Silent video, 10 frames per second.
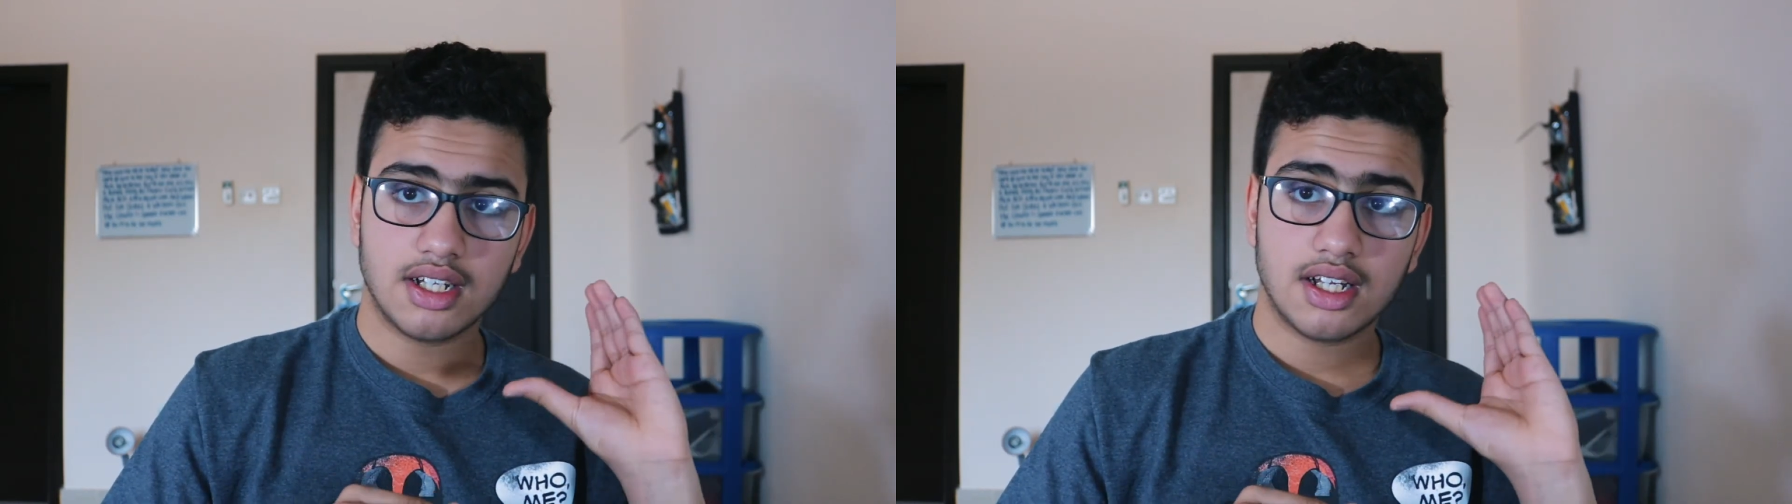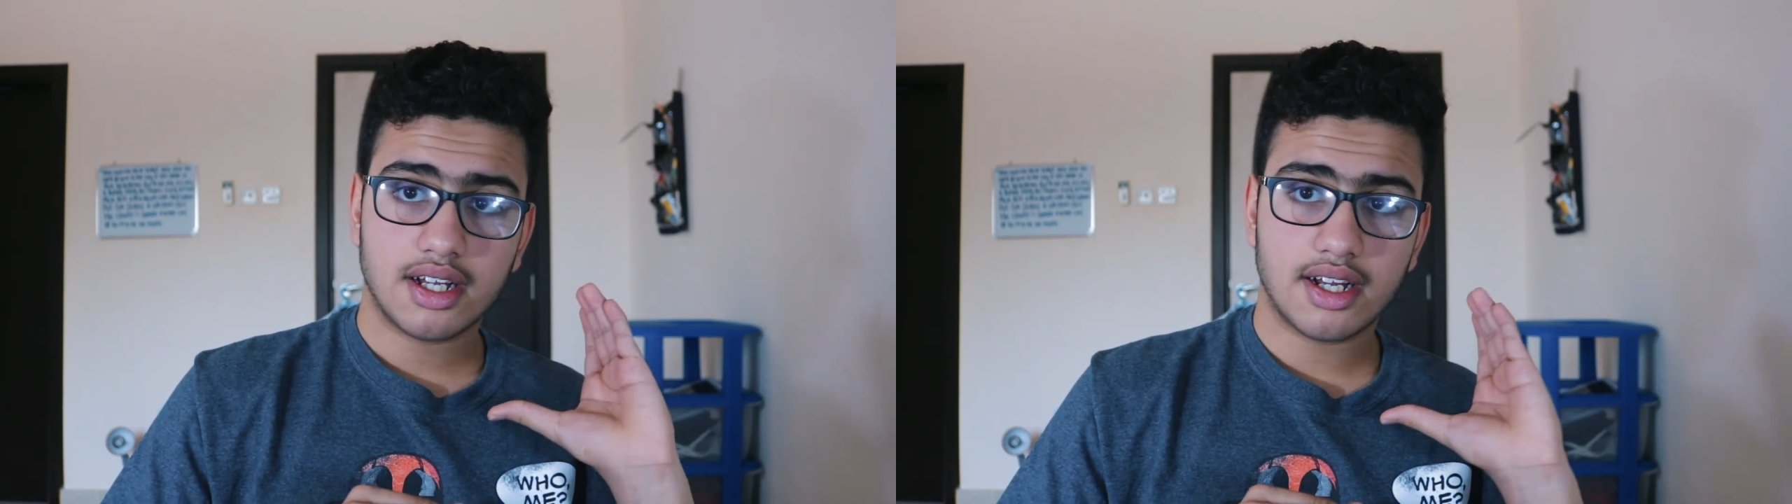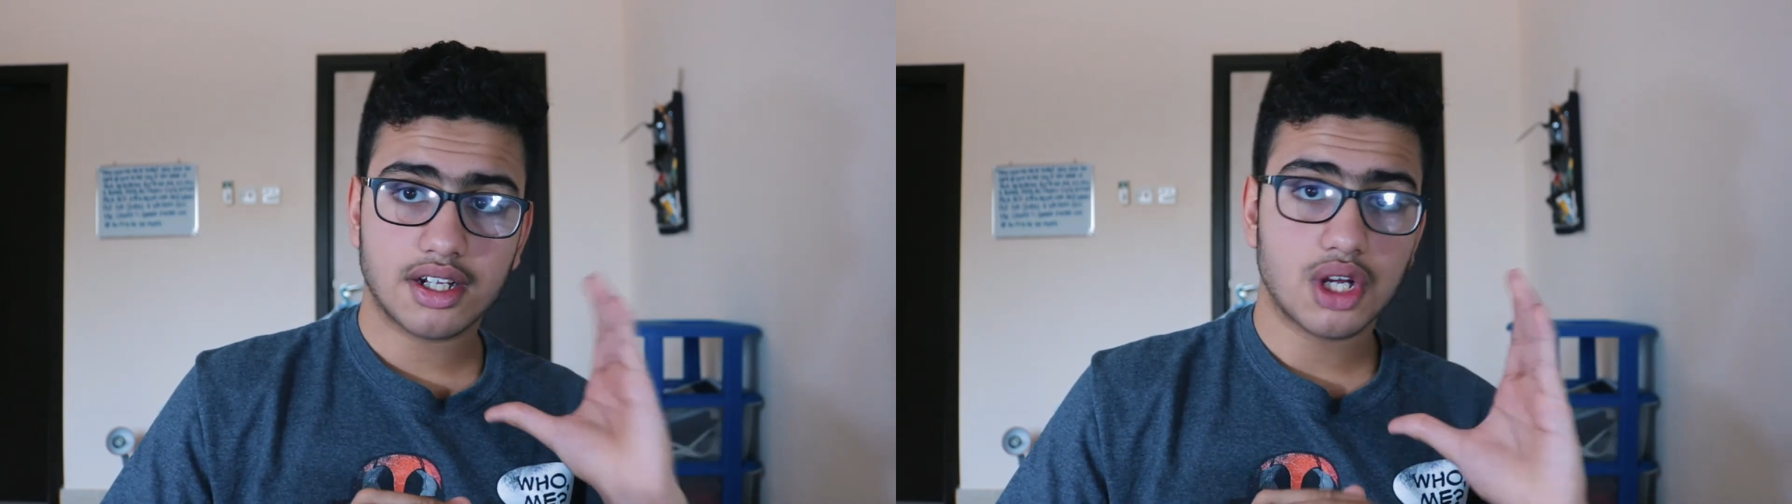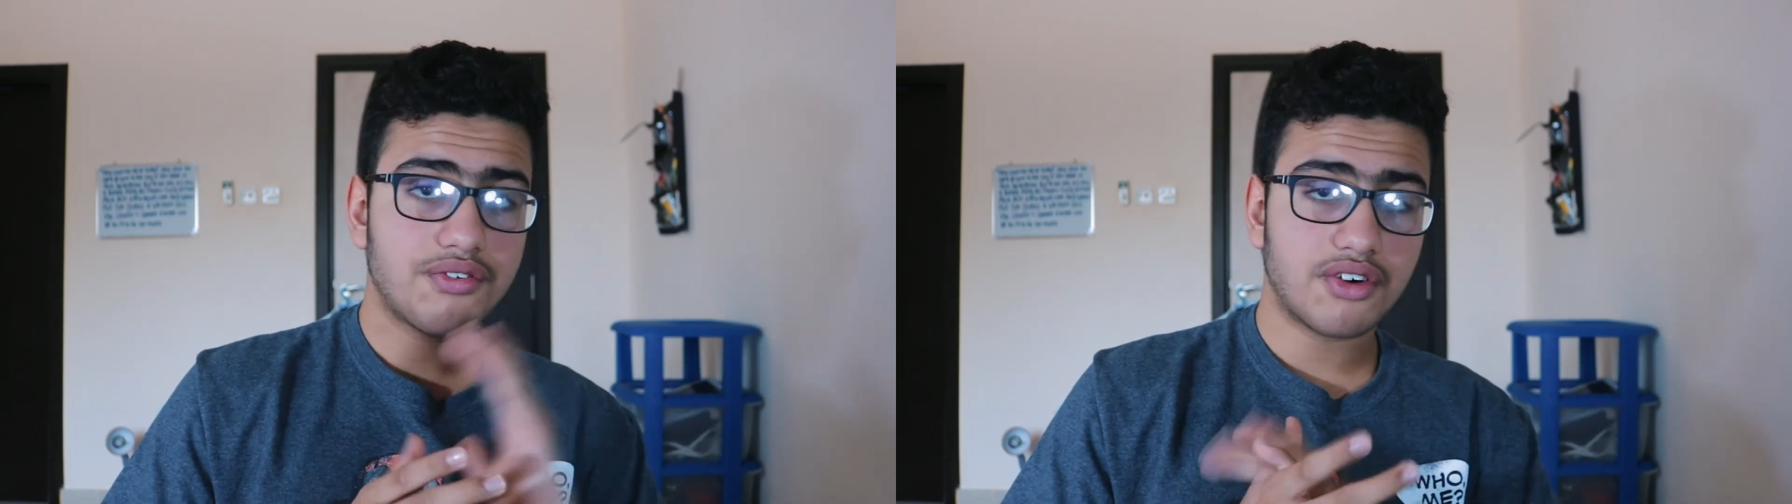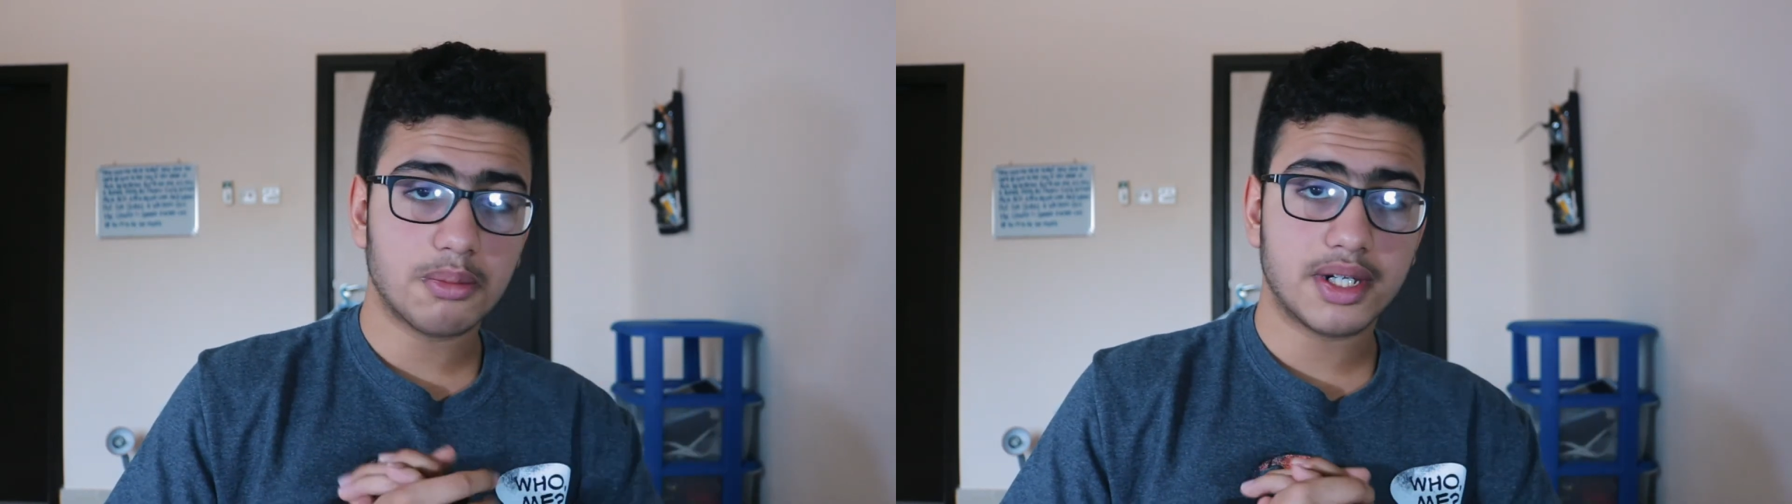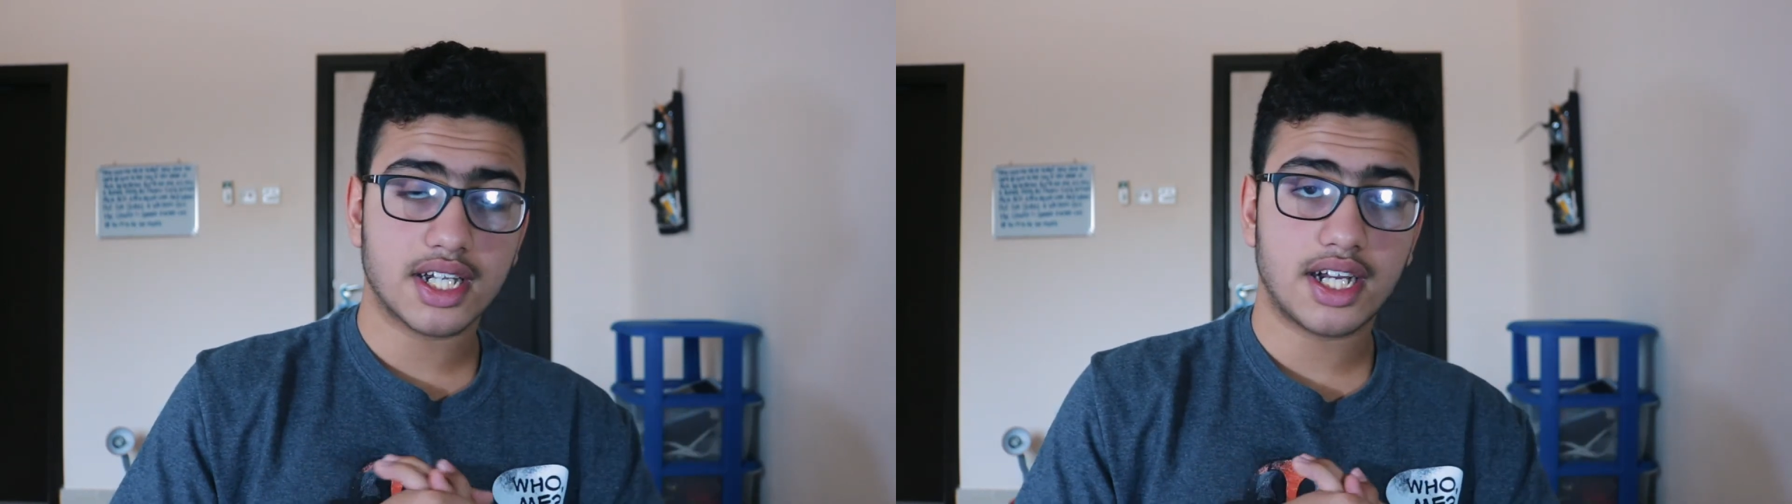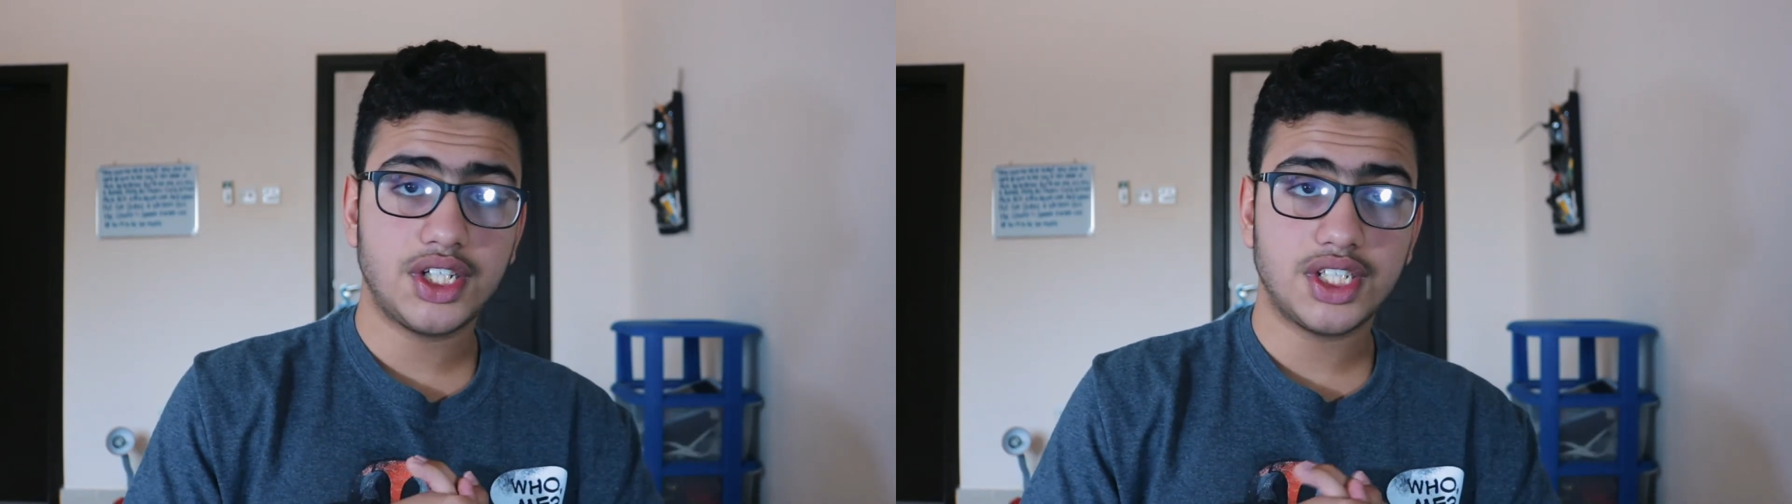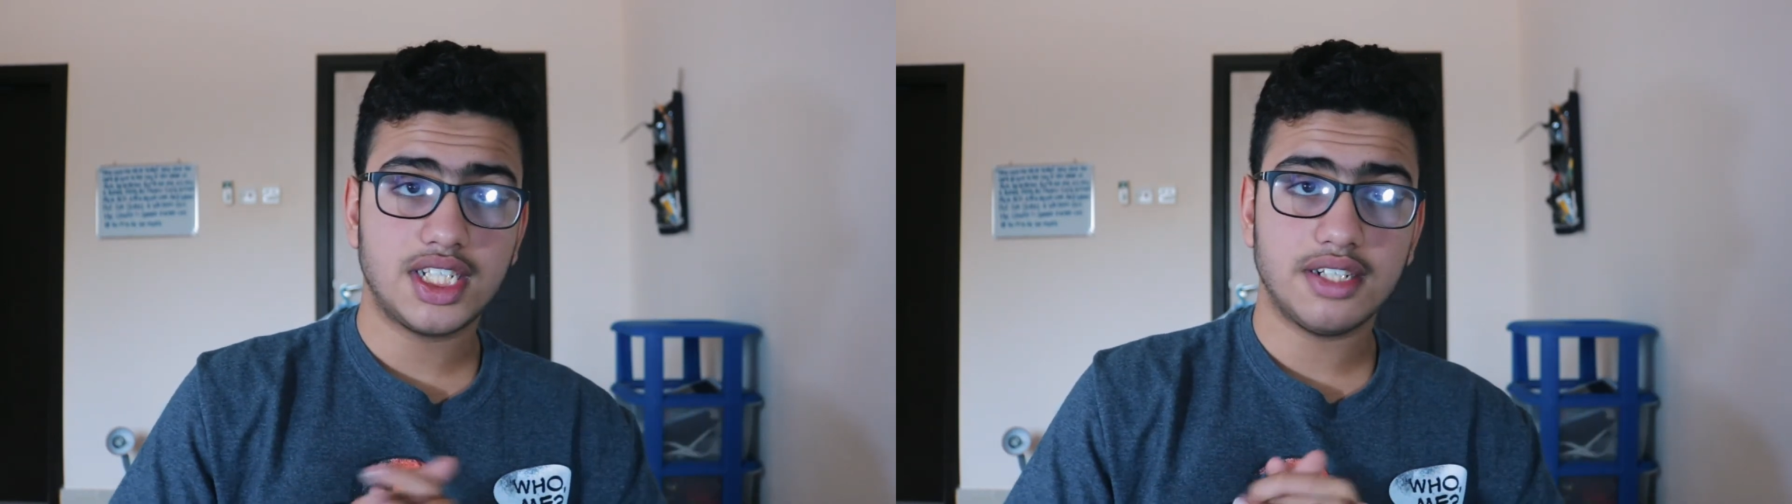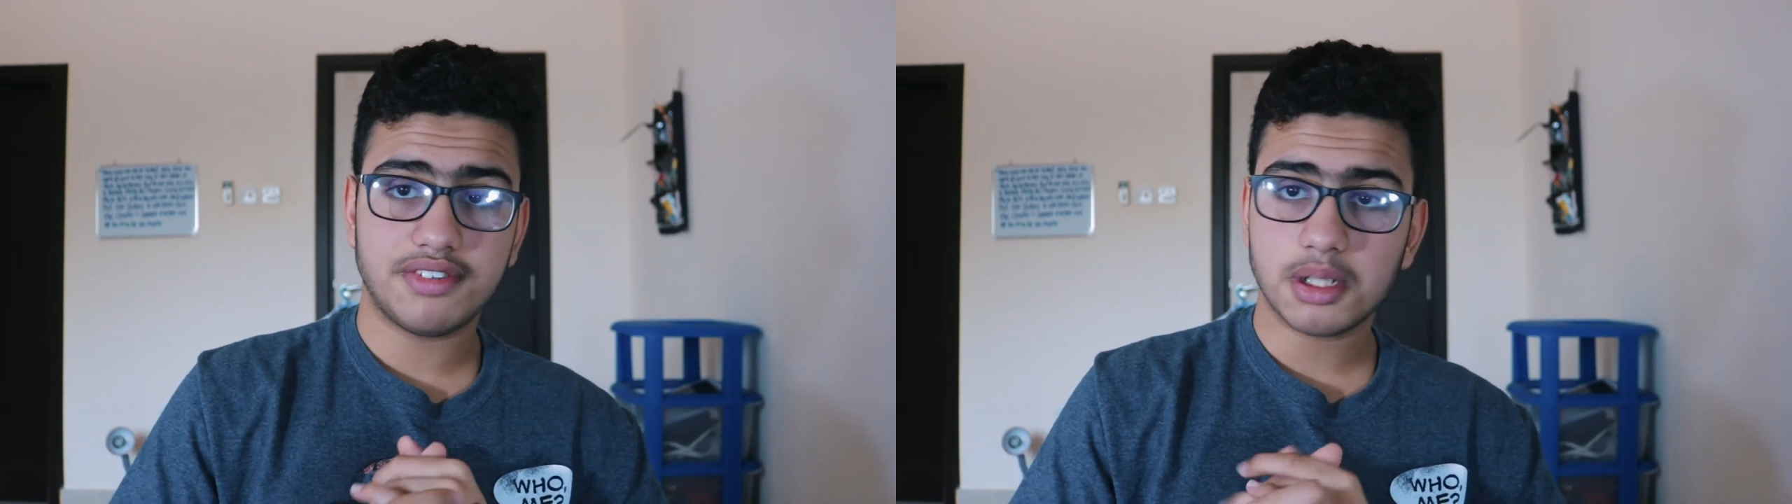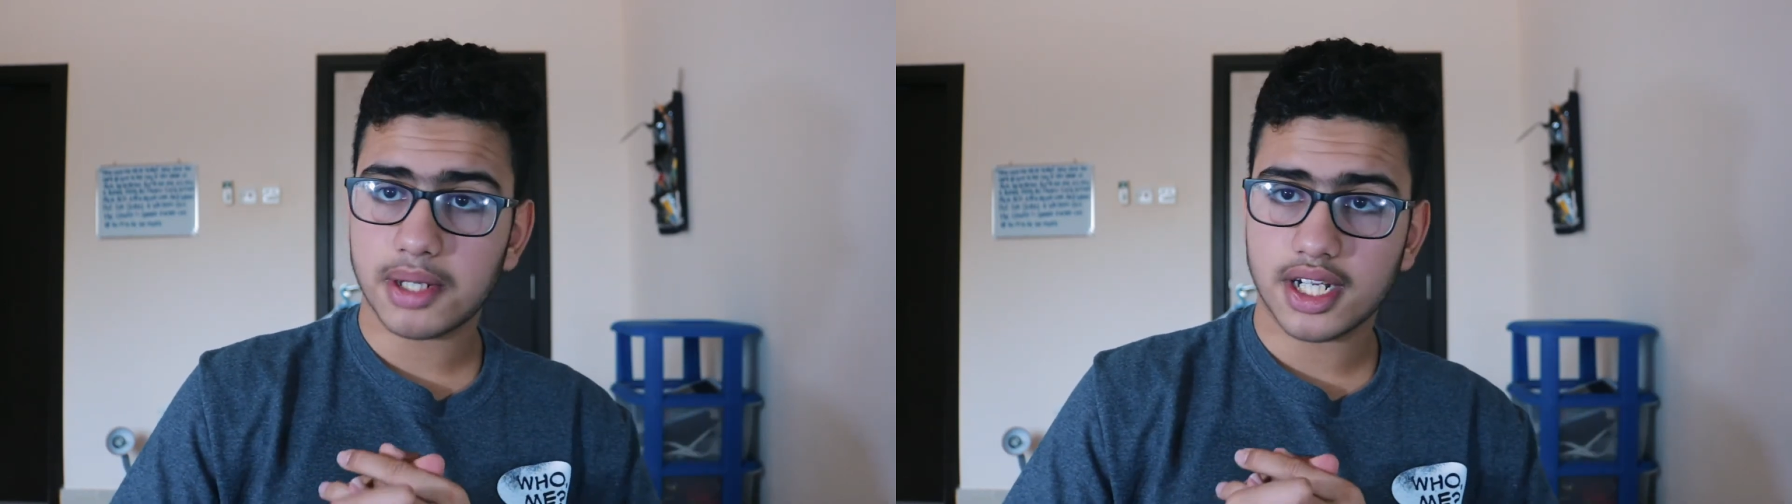Go follow me on
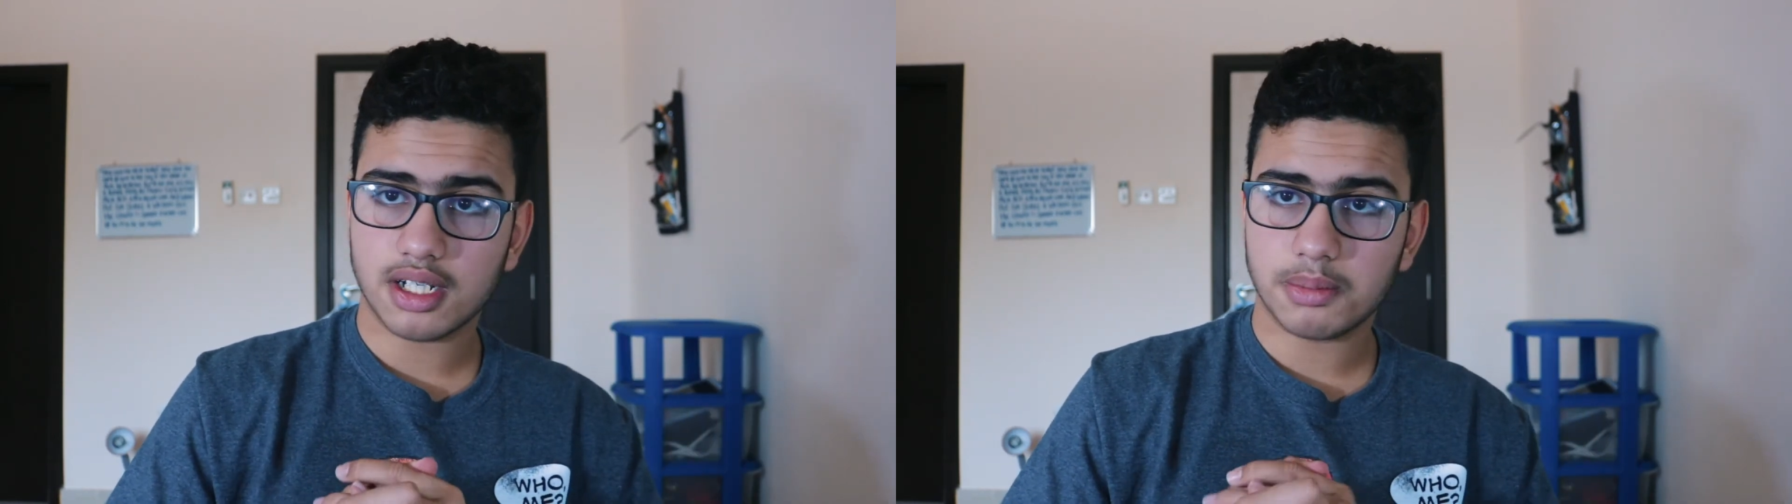IGTV mainly